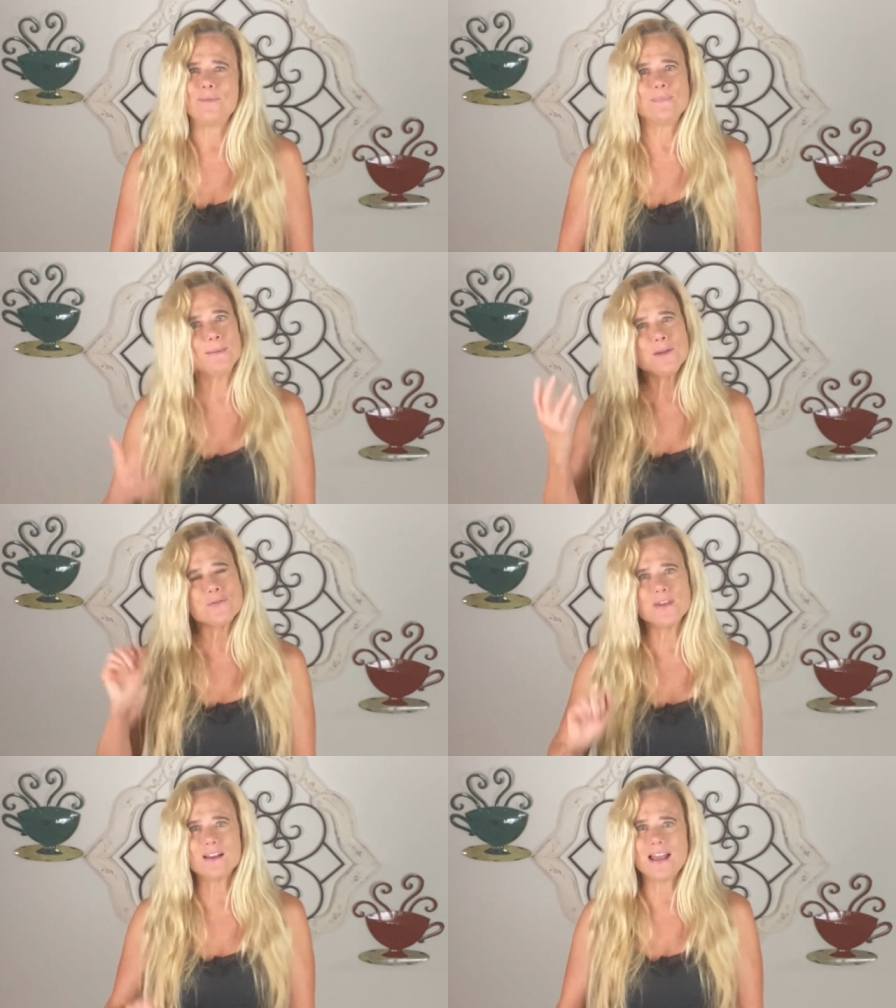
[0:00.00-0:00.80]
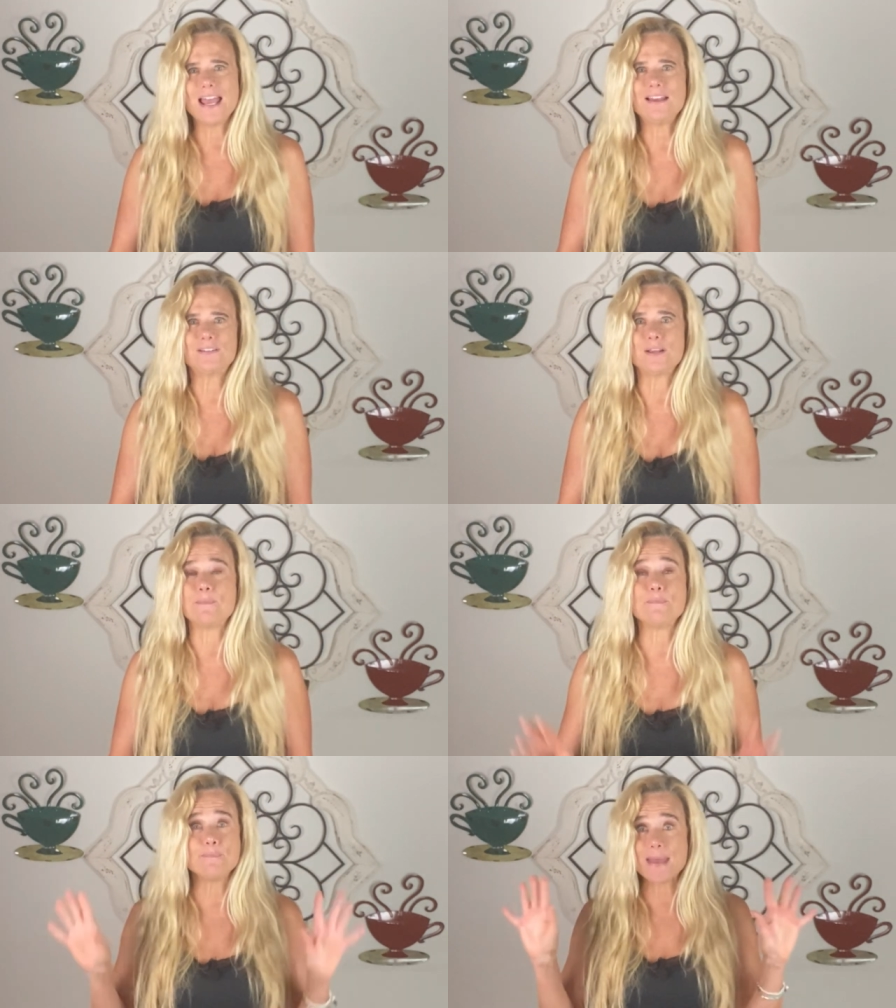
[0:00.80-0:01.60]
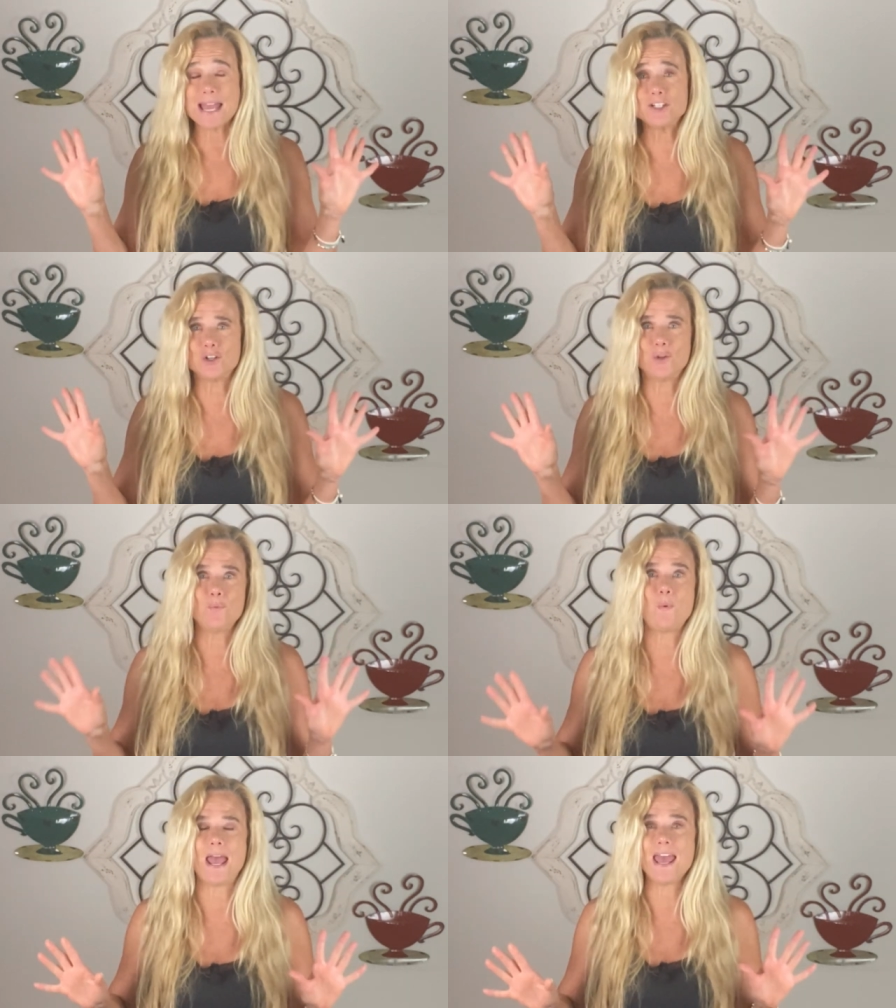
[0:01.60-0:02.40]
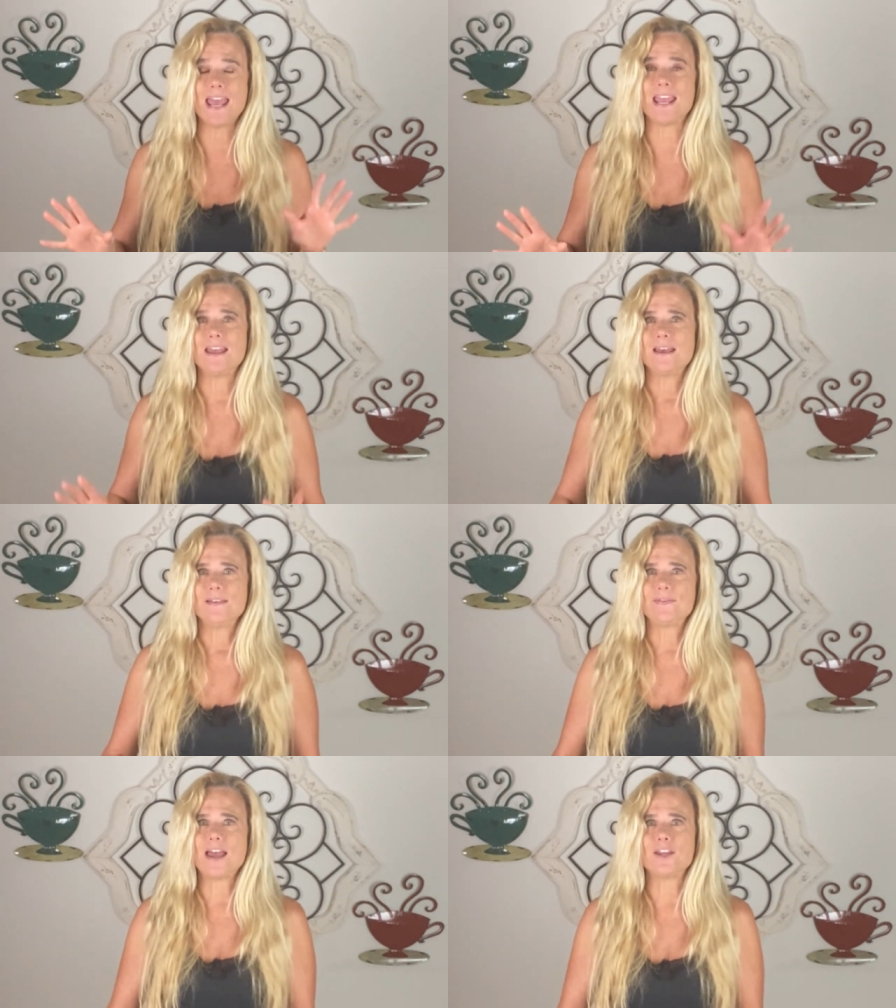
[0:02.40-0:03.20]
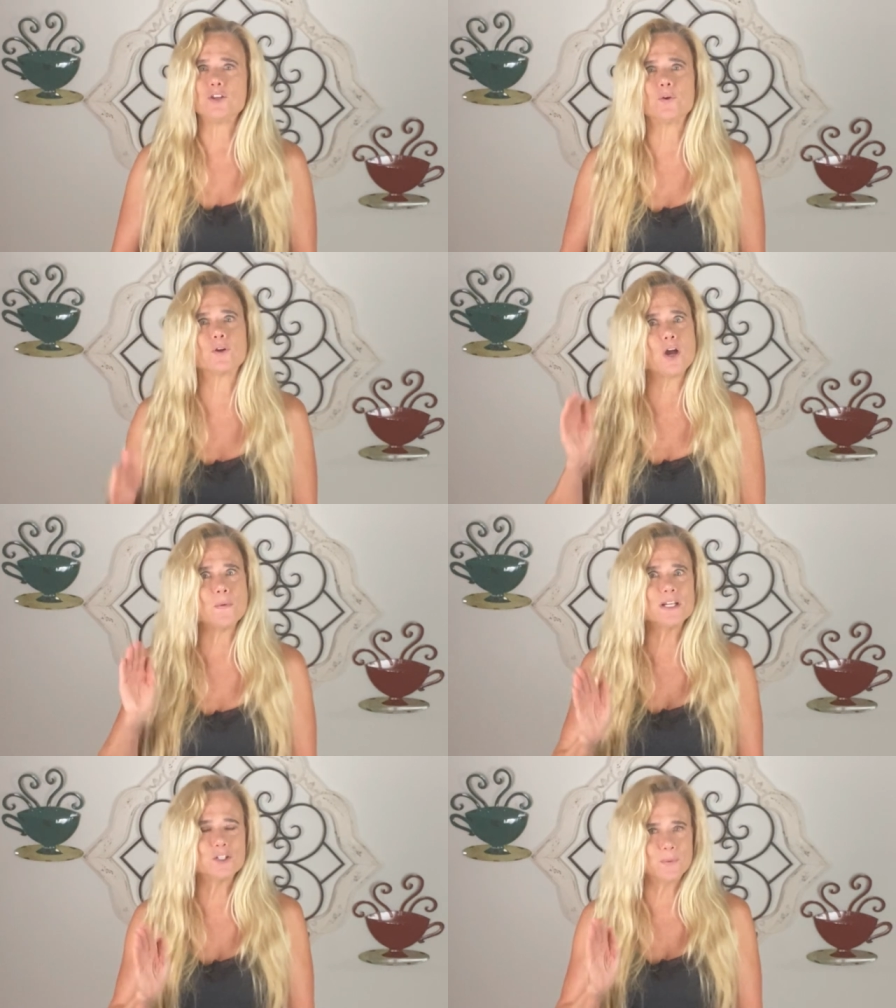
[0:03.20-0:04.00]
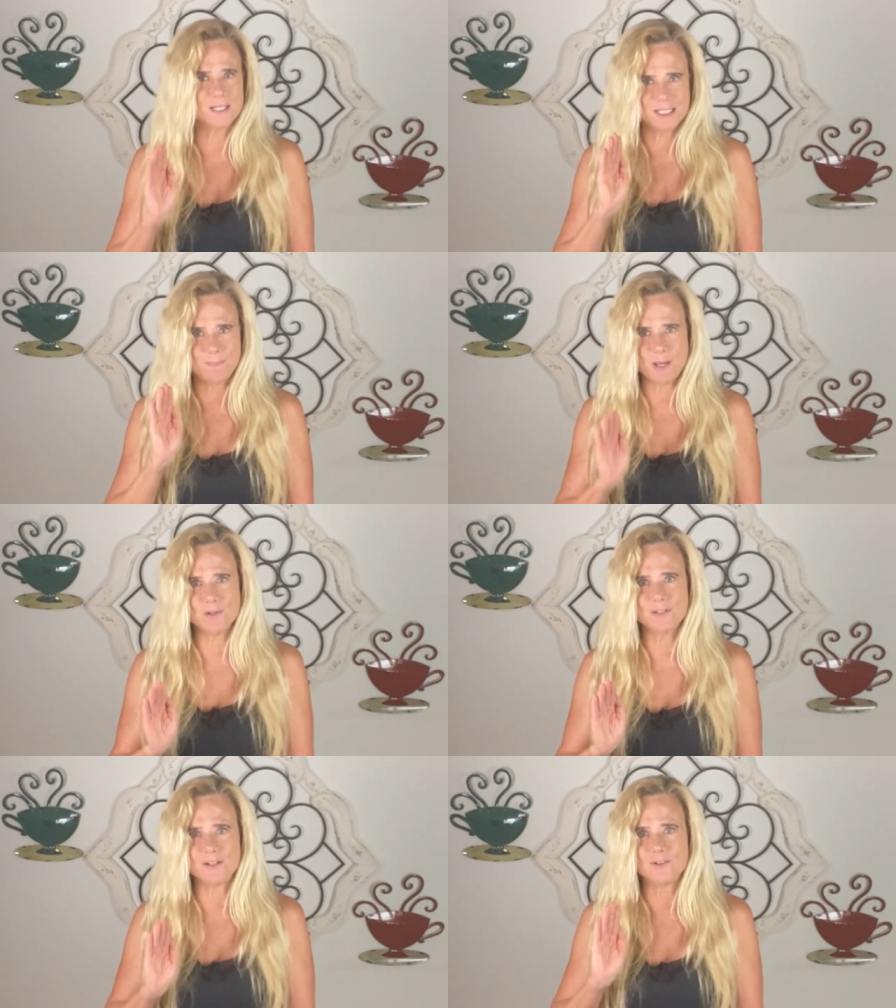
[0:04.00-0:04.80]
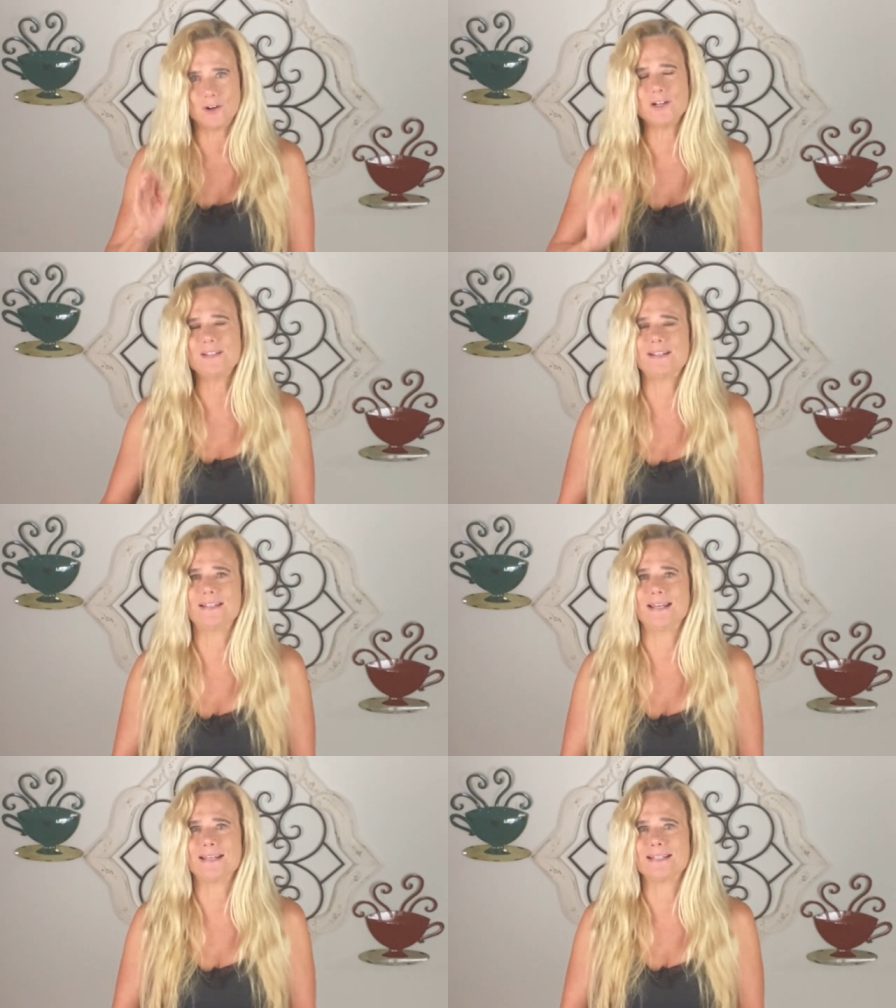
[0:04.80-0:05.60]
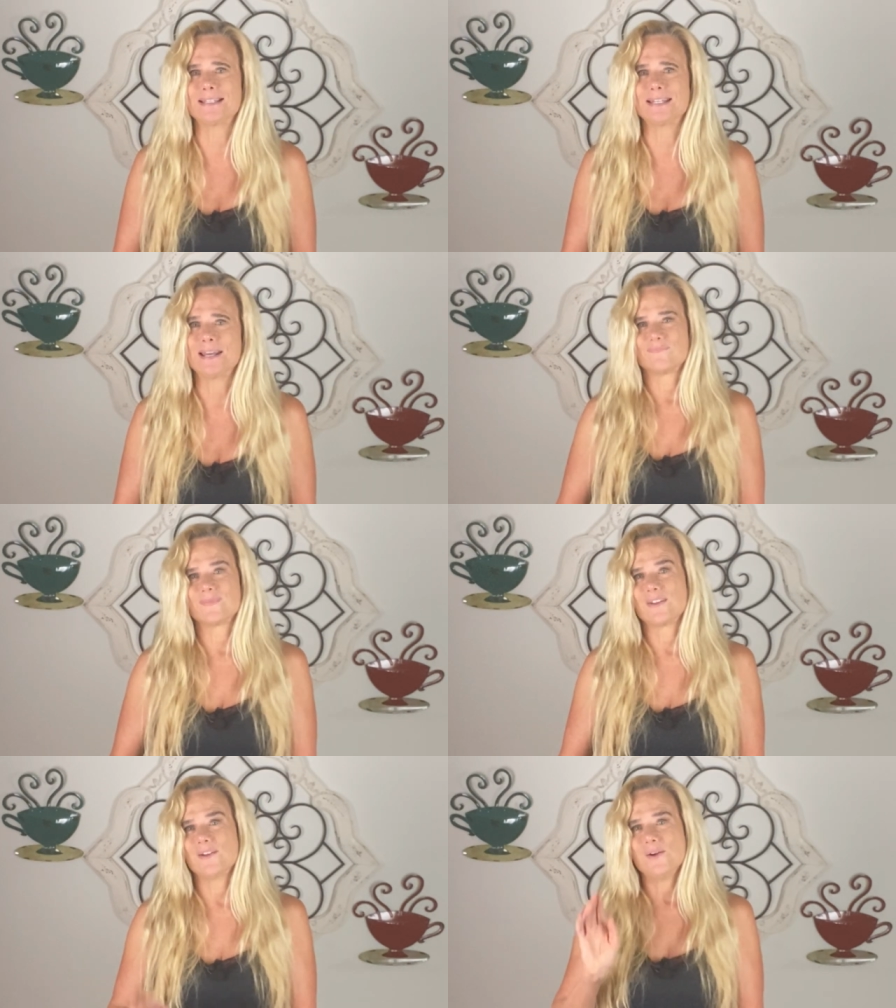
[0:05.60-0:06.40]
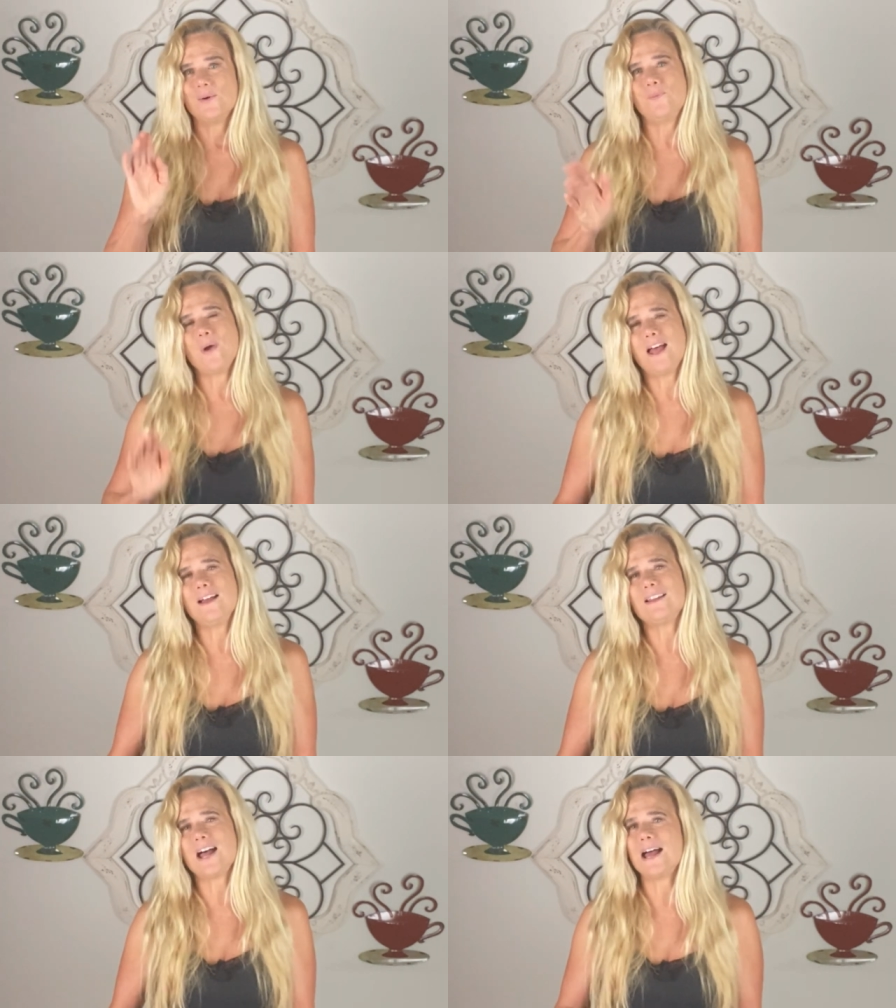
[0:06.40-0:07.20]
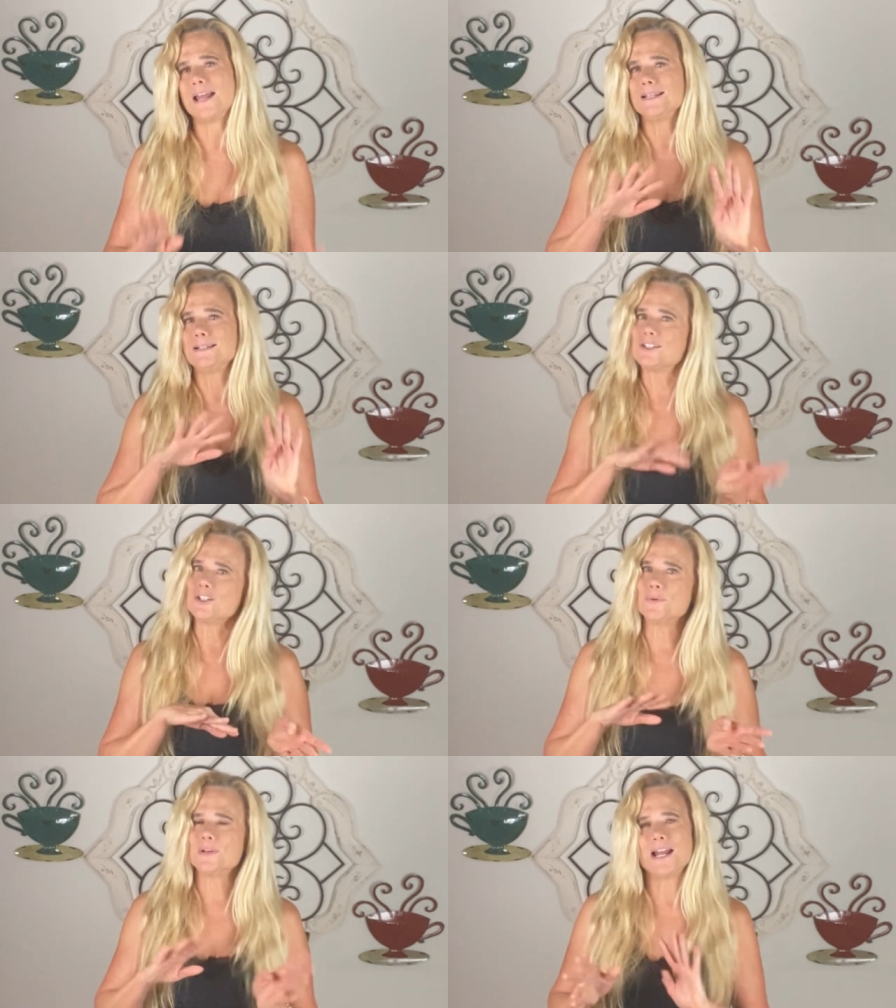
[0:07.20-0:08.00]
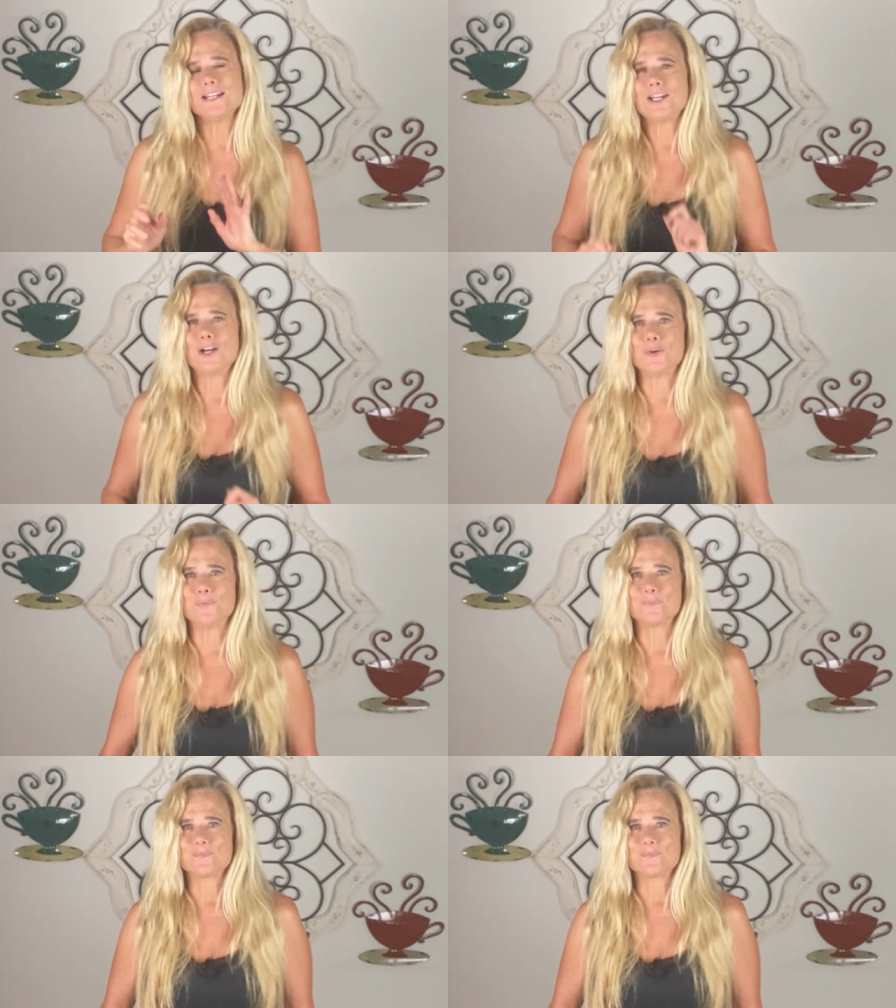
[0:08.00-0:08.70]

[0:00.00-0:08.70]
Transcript: maybe you think I have some magical way that you're going to expose the narcissist. Well, I do and I don't.